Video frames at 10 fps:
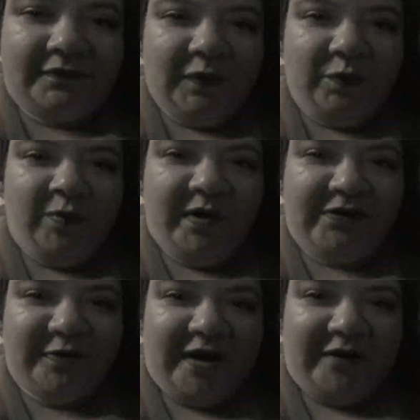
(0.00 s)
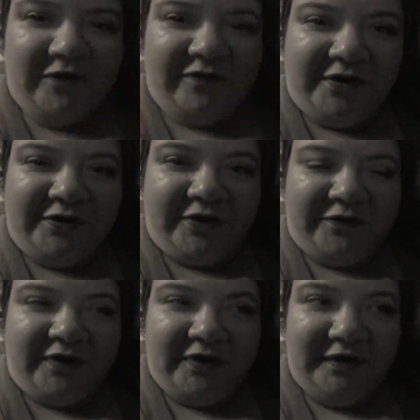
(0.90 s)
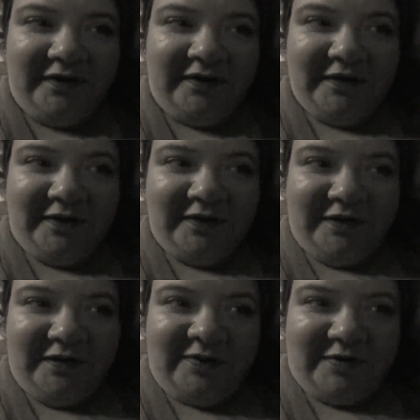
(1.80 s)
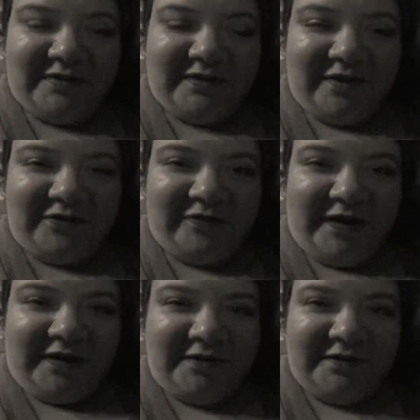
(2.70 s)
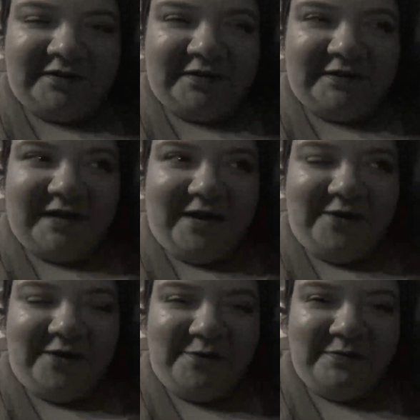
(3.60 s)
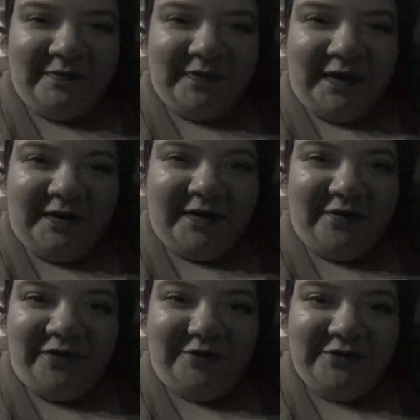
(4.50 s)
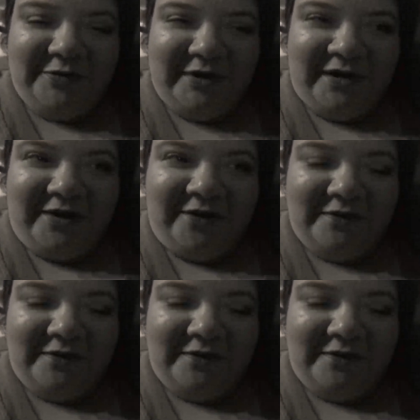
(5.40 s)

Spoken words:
we might as well have our friend over. We'll just have to find, I don't know, another used recliner.